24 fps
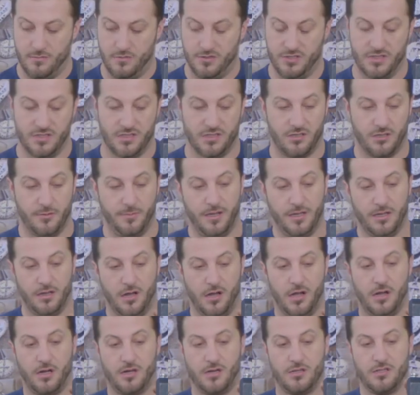which is a little bit
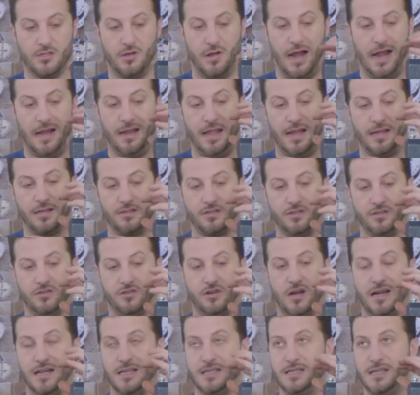longer, so I like to
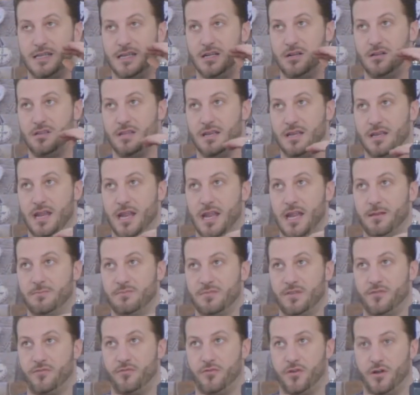try to tier the
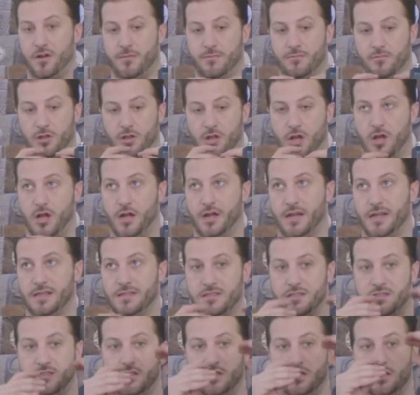names from
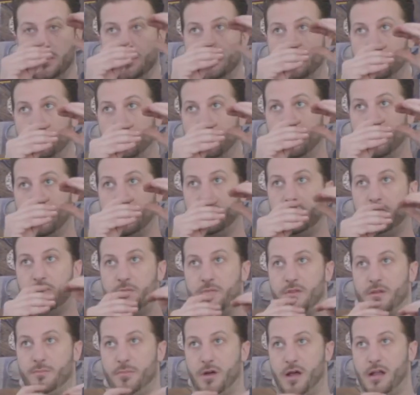longest to shortest
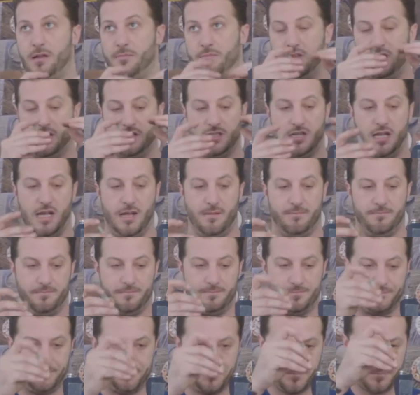from the bottom to the
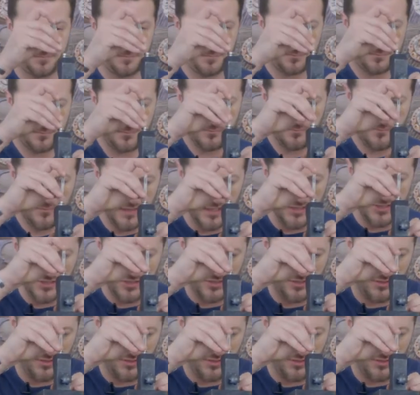top. It